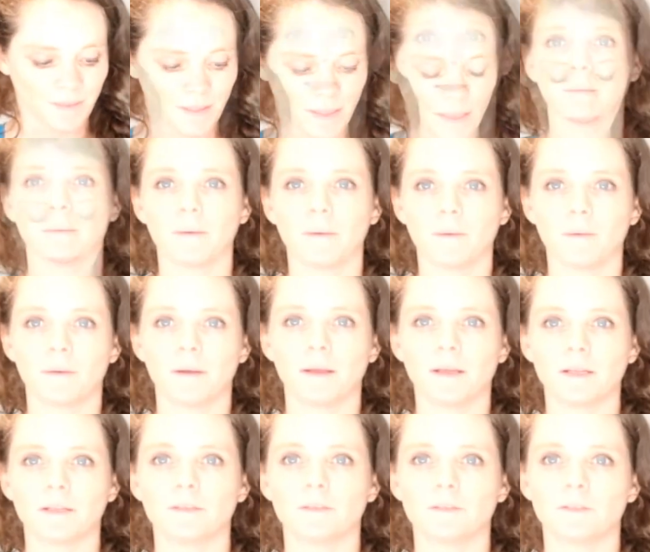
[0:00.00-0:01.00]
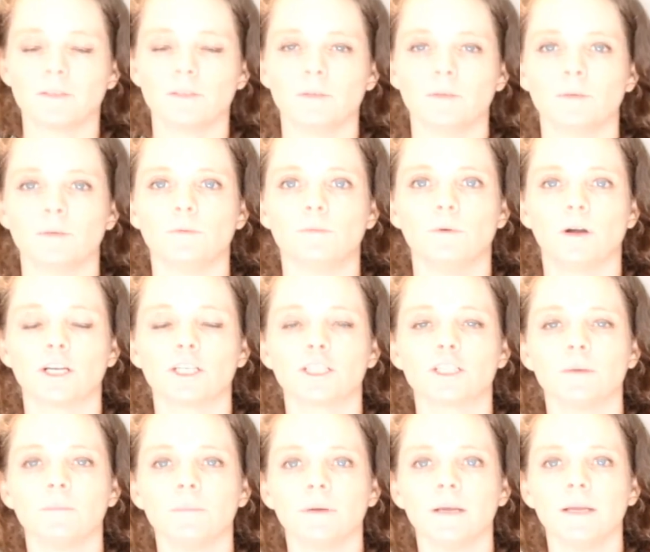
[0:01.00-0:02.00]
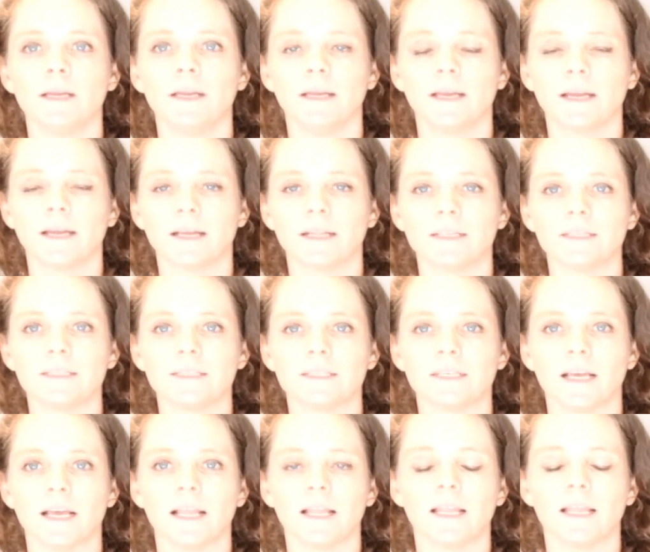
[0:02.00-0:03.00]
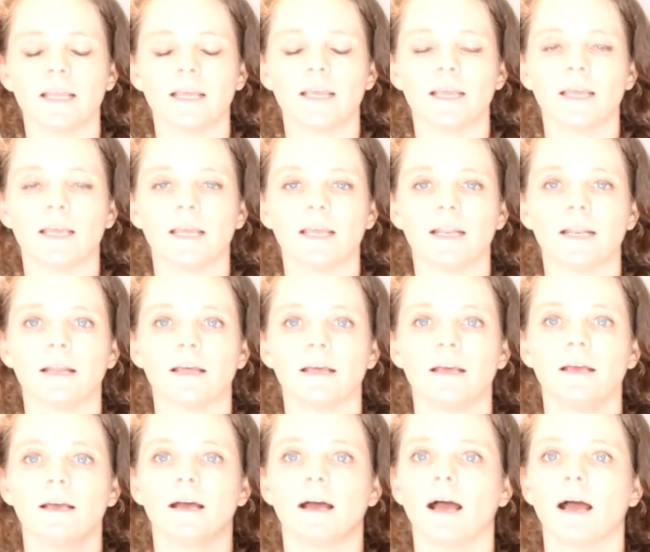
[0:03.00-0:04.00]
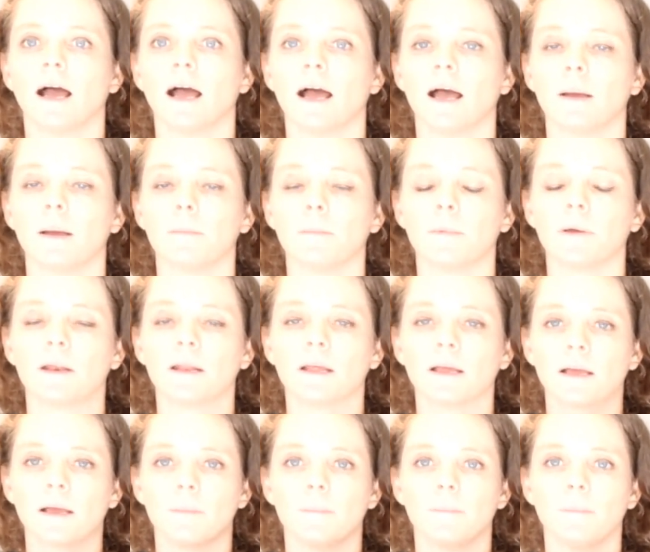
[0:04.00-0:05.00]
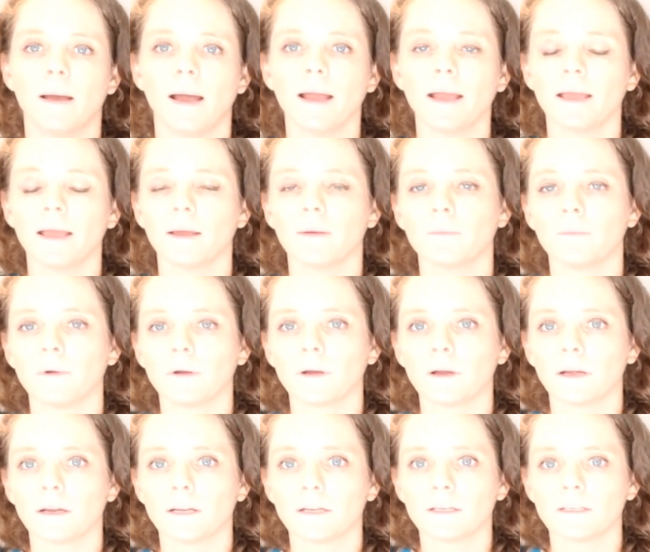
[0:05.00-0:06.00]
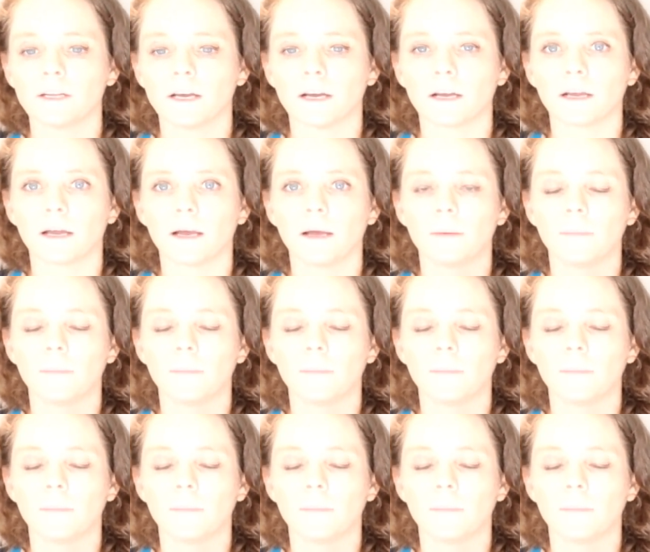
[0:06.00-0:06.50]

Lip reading: I'm going to wash up my hands and then I'm going to come back and we're going to talk